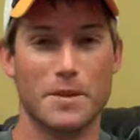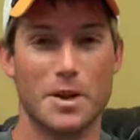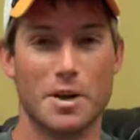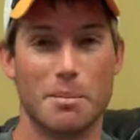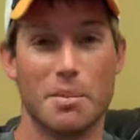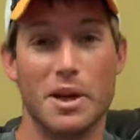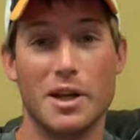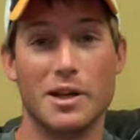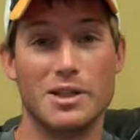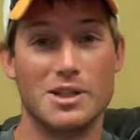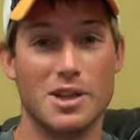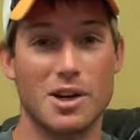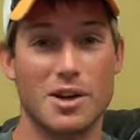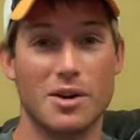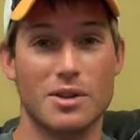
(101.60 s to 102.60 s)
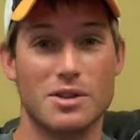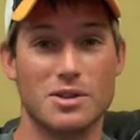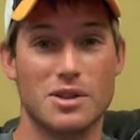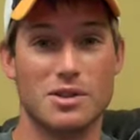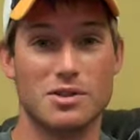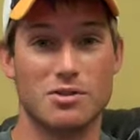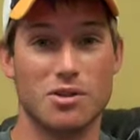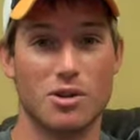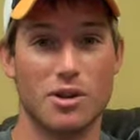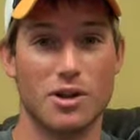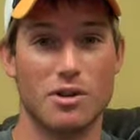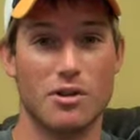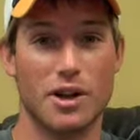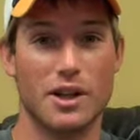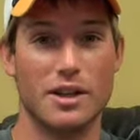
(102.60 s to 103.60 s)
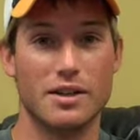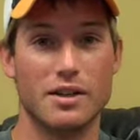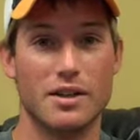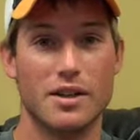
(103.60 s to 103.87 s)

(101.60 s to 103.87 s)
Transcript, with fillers: competing. So it's a really great